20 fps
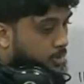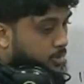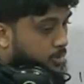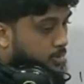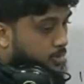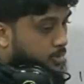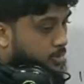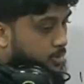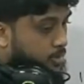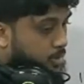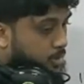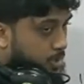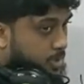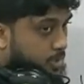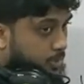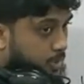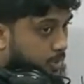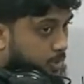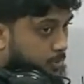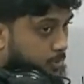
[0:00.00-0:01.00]
37,
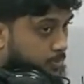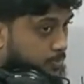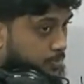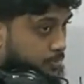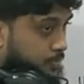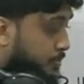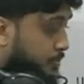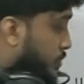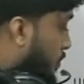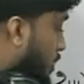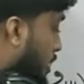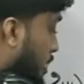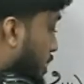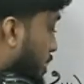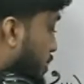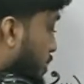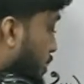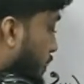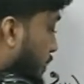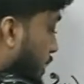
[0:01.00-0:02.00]
no? So
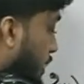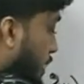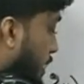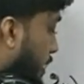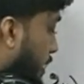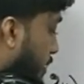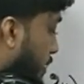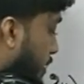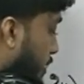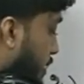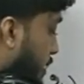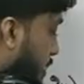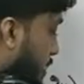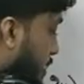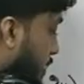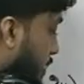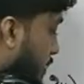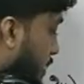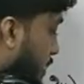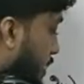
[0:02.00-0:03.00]
if I write
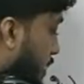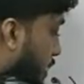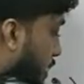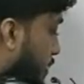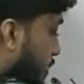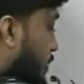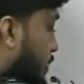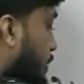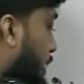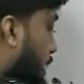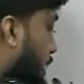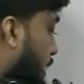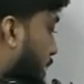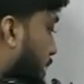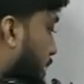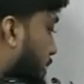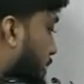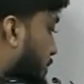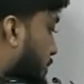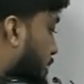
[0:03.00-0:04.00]
37 here for Tn,
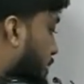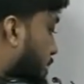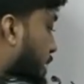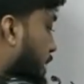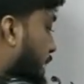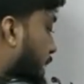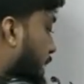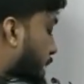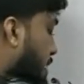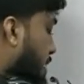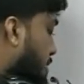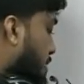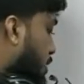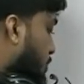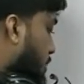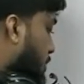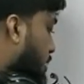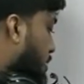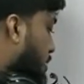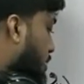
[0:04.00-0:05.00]
A is how
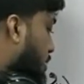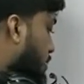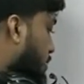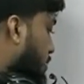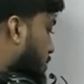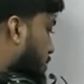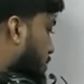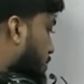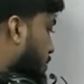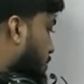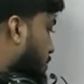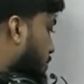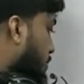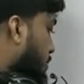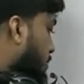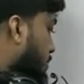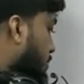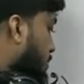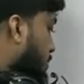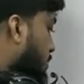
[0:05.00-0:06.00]
much?
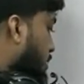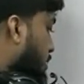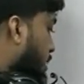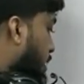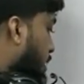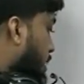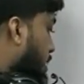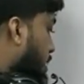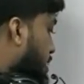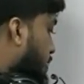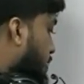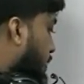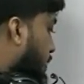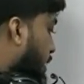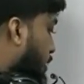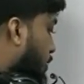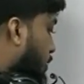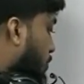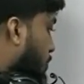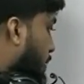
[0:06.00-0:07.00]
A is 5
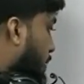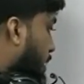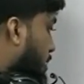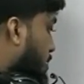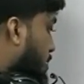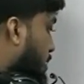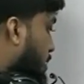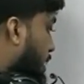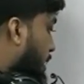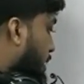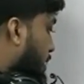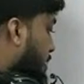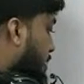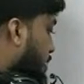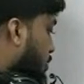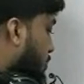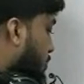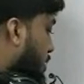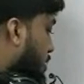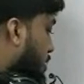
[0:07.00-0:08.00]
plus n is how much?